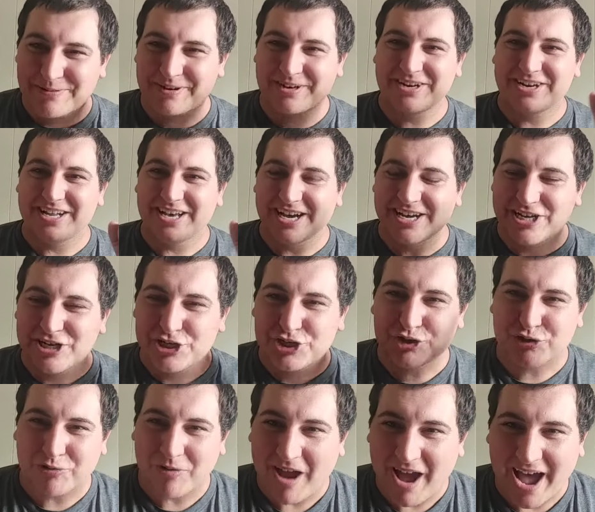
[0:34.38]
we're going to
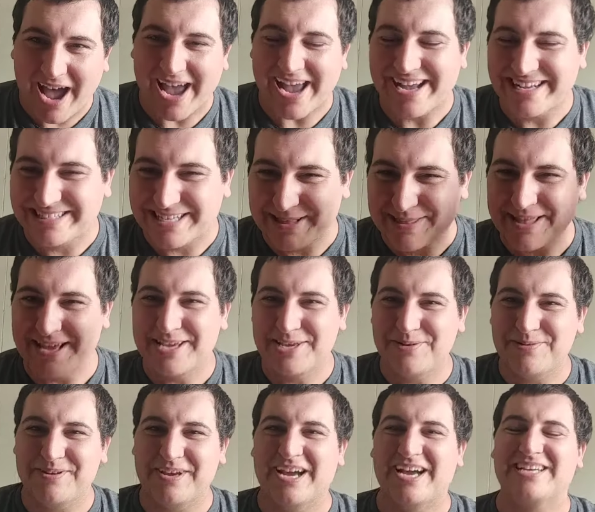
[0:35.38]
try to thank
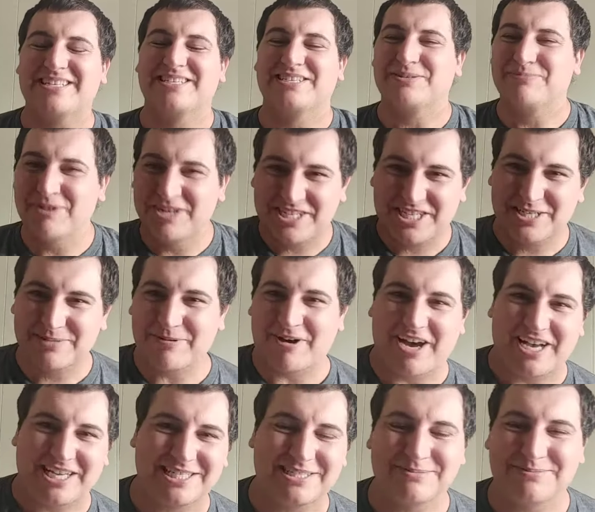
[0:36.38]
you guys as much as
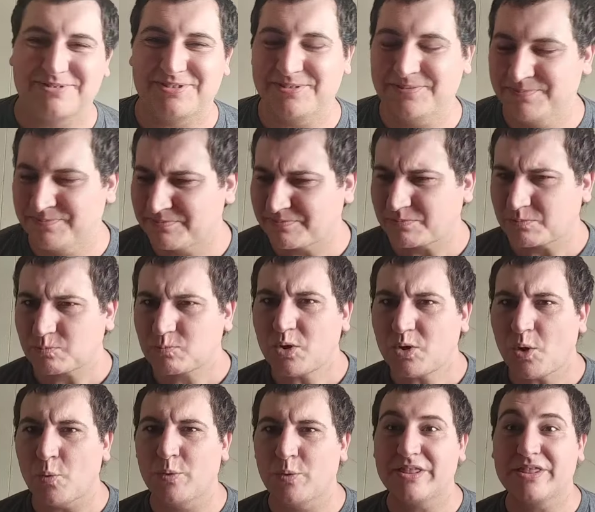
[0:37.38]
possible
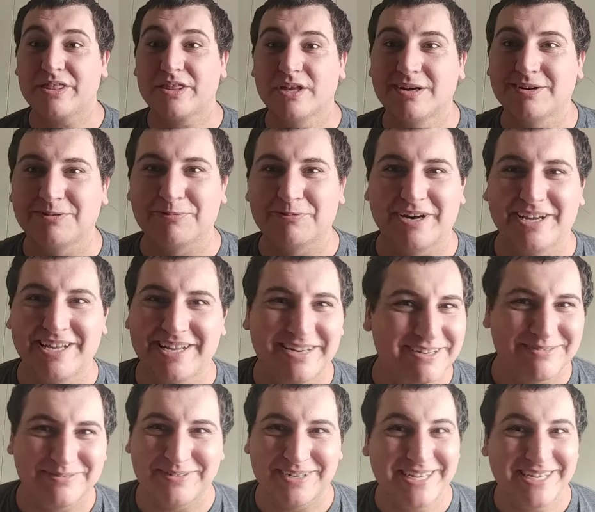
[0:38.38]
with what?
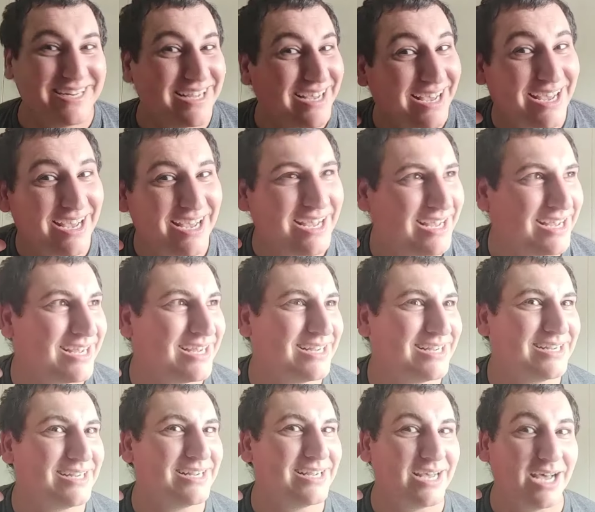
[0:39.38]
What?
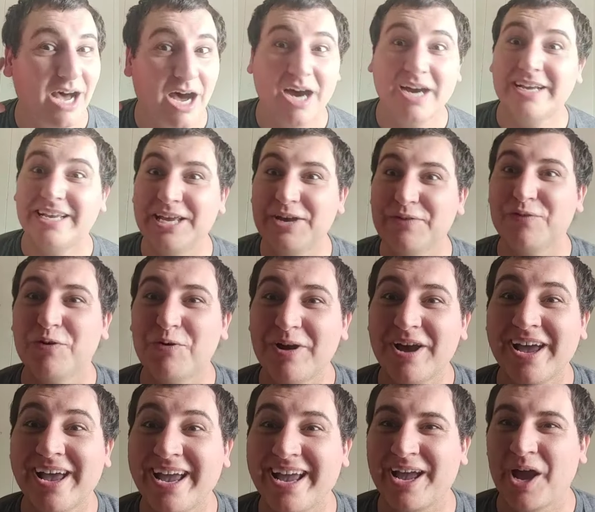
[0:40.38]
A
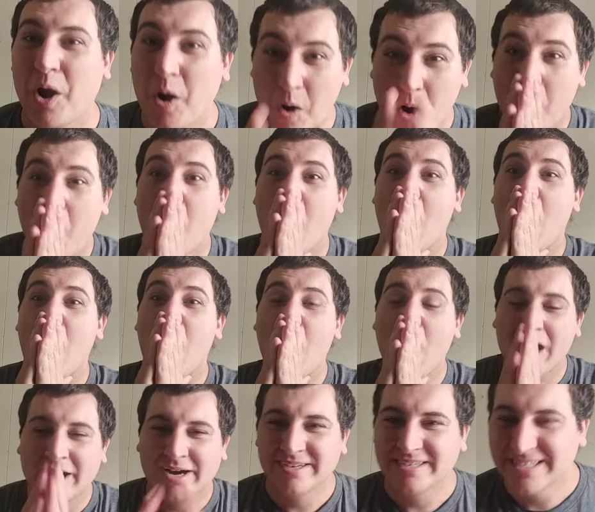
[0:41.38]
giveaway!
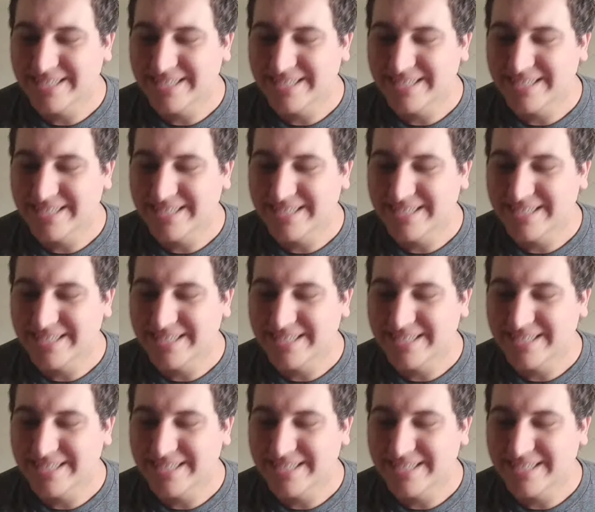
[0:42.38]
Oh!